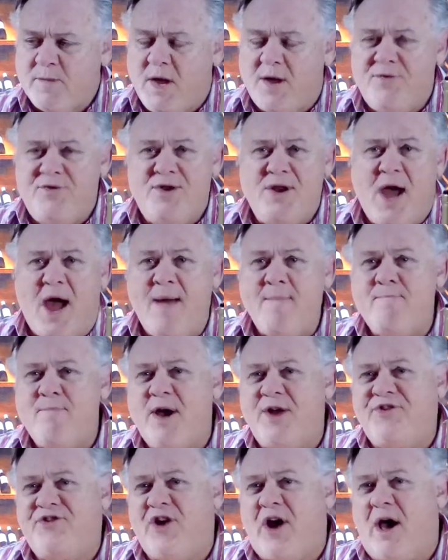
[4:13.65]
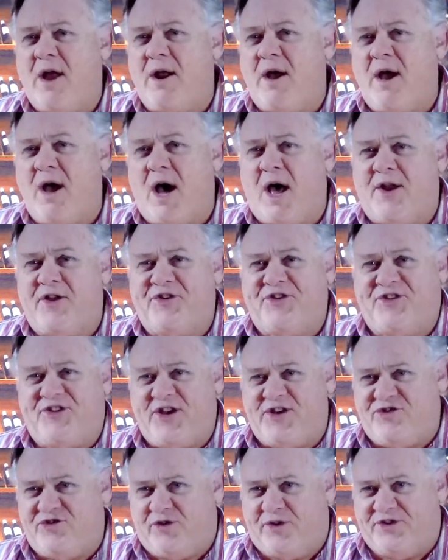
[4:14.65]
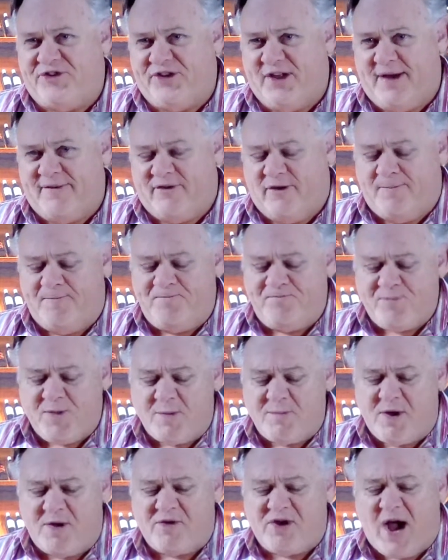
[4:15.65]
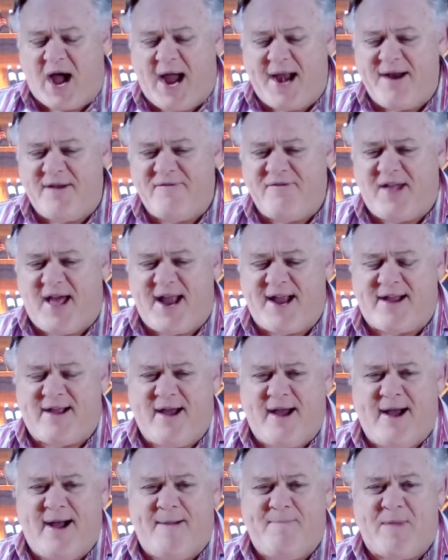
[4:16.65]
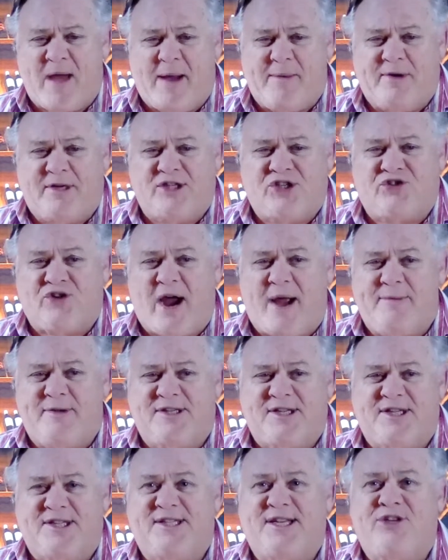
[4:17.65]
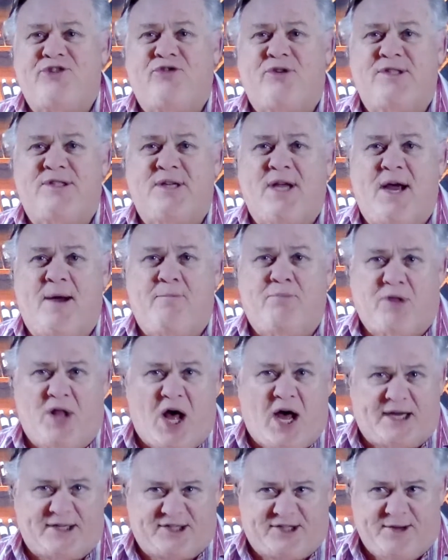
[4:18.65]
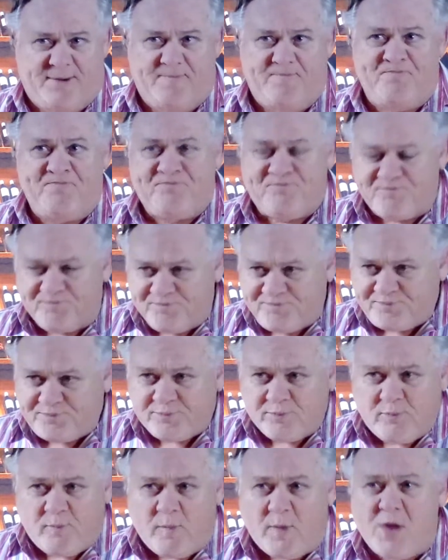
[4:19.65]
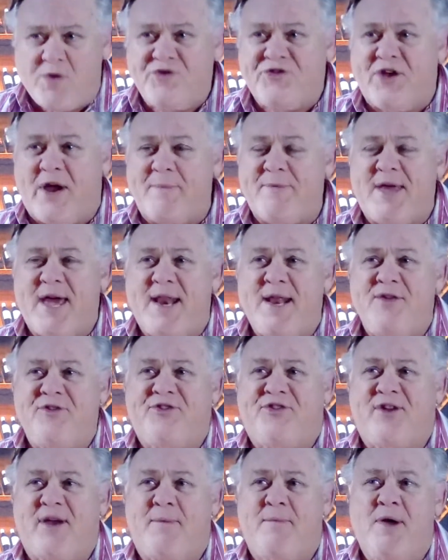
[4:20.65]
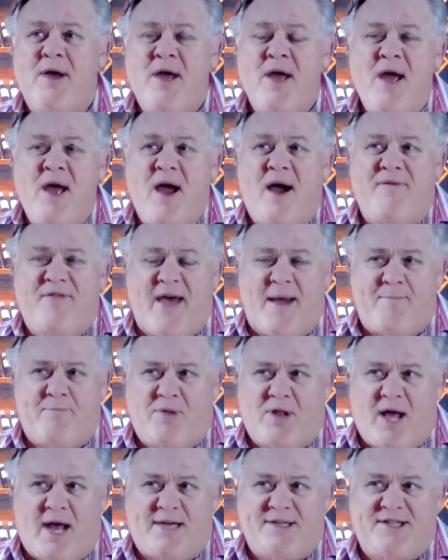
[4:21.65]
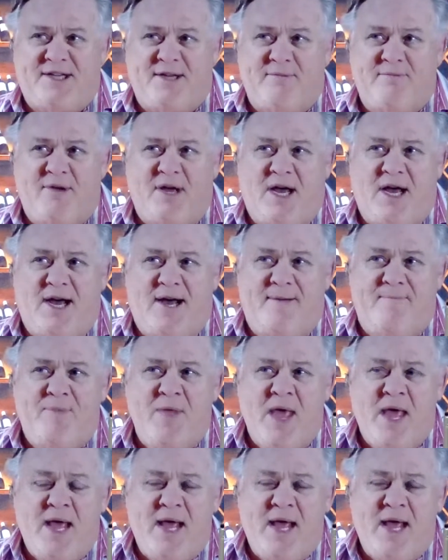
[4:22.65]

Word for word: Not much on a, on a citrus level, but kind of like um, I would describe as a citrus uh, blossom. So I'm getting some of that blossom um,